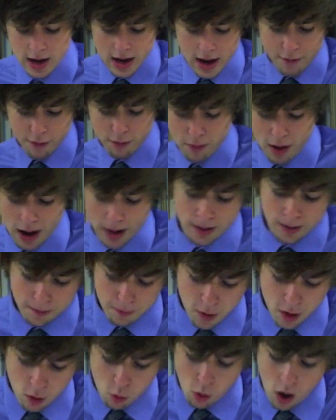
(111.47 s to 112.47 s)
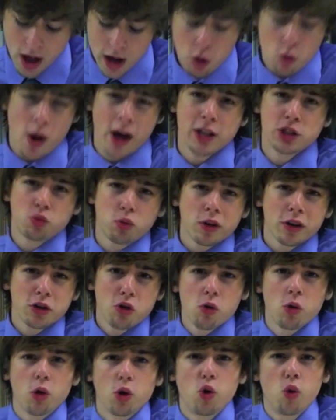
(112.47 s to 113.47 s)
Never mind. Well, anyways, we're going
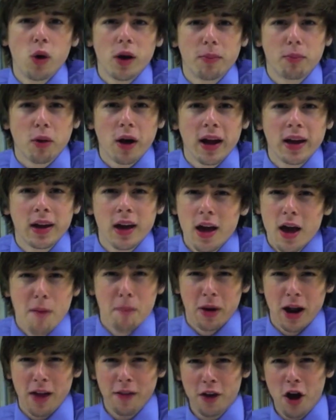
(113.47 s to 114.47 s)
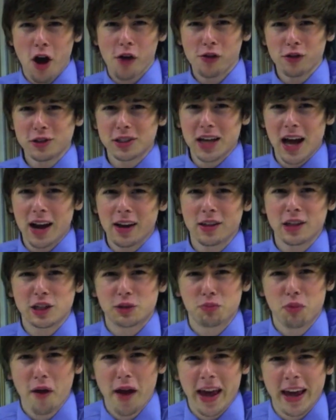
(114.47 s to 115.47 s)
to go to a quick break, but on the other side of
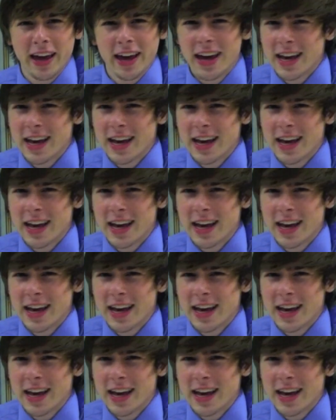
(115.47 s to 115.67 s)
this break,